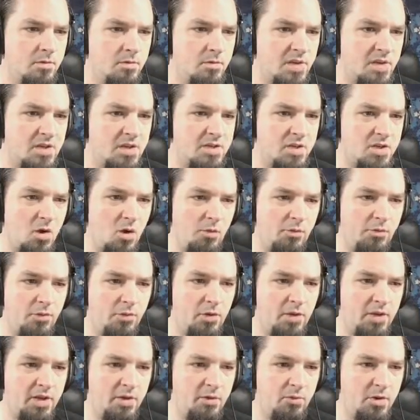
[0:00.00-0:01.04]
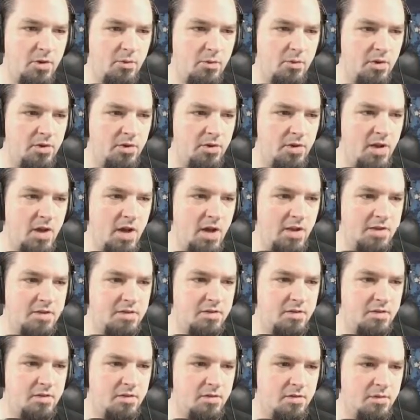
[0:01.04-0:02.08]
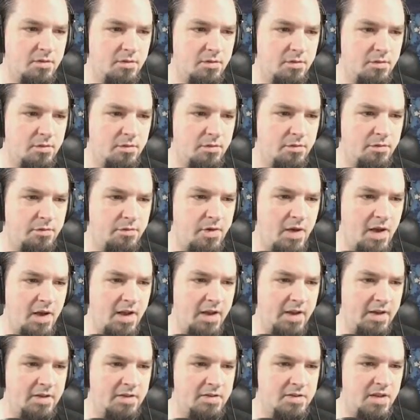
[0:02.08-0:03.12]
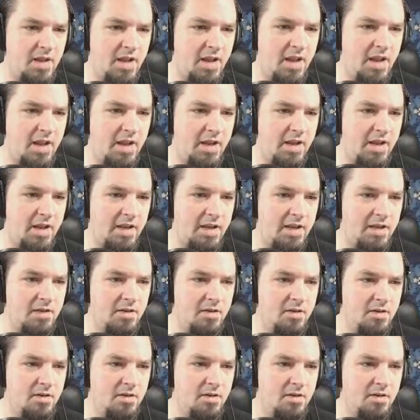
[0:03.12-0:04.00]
Because hopefully we will not find a